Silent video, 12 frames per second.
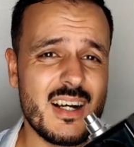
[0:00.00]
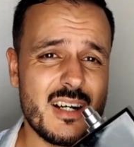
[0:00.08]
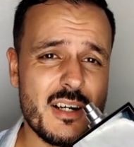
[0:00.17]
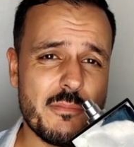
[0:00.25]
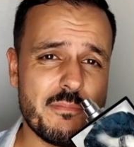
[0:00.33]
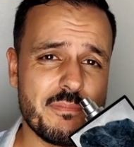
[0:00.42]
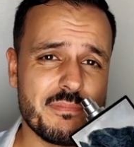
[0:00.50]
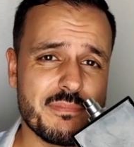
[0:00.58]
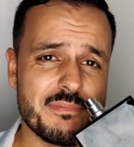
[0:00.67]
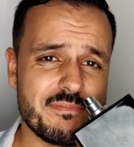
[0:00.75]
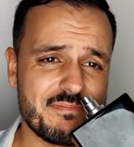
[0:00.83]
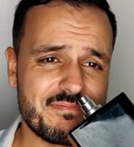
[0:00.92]

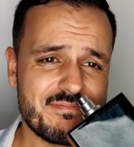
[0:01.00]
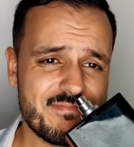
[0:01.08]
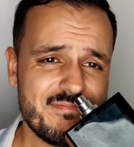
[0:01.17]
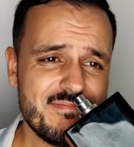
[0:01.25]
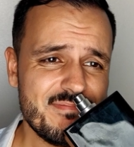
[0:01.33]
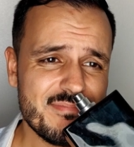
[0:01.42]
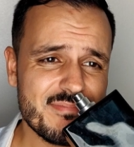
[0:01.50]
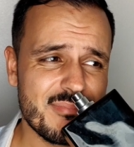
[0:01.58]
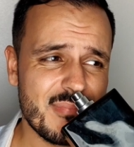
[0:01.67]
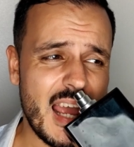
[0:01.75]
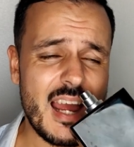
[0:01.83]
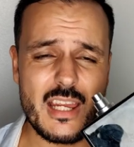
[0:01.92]
um,
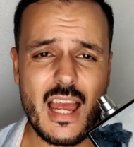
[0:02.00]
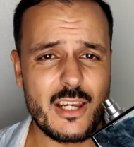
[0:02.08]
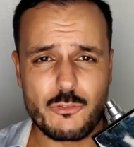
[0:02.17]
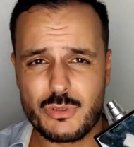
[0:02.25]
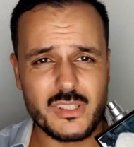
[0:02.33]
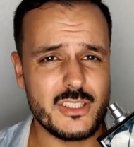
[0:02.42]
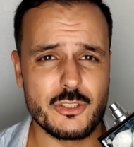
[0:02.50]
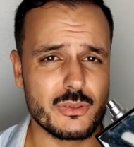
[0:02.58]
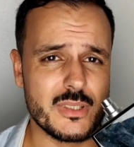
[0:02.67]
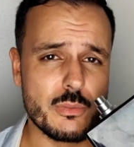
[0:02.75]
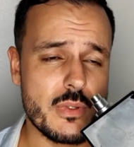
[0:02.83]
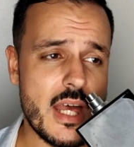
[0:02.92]
I I really
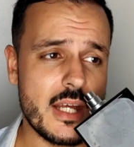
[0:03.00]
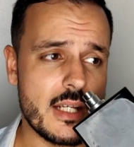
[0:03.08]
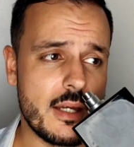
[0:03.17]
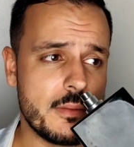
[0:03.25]
agree with that.